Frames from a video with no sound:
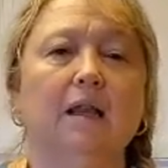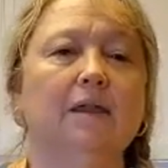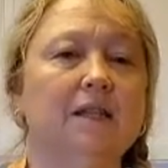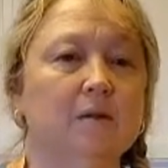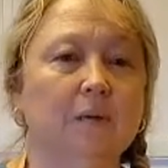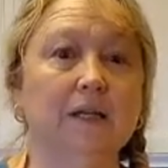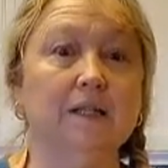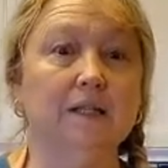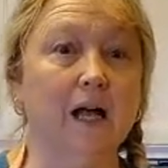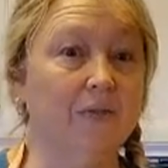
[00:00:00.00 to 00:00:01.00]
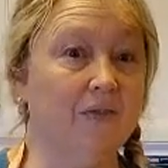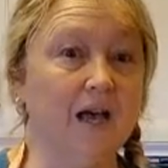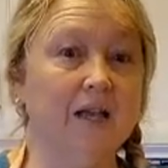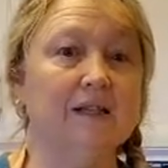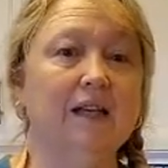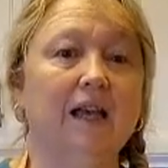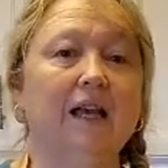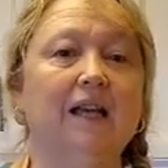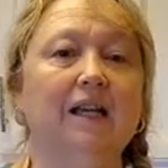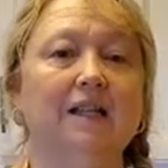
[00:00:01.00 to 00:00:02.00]
This one is not that,
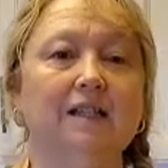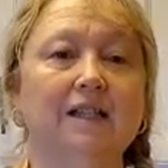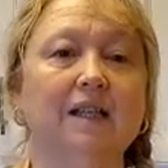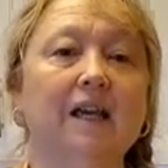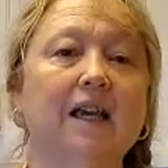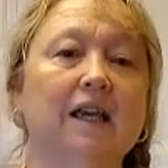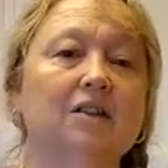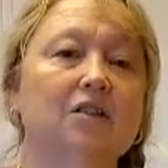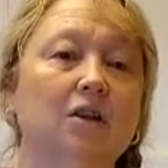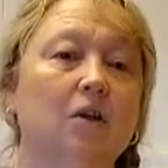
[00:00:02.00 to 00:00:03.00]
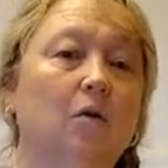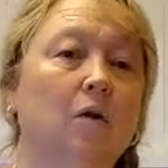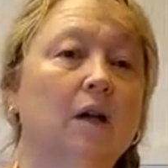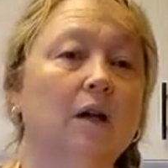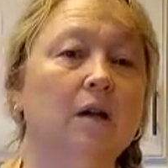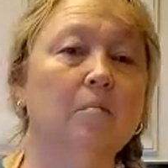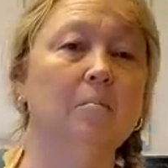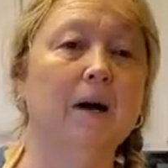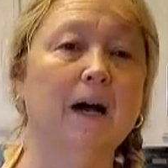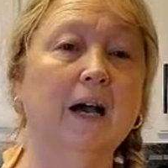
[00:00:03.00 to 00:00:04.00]
and it is slick, and so
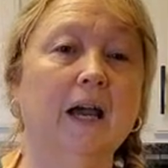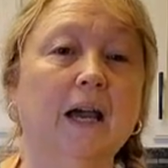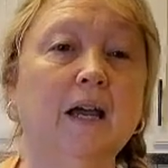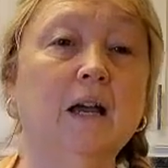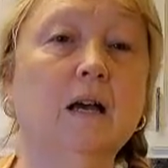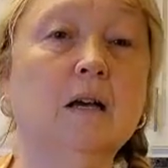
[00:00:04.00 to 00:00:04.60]
my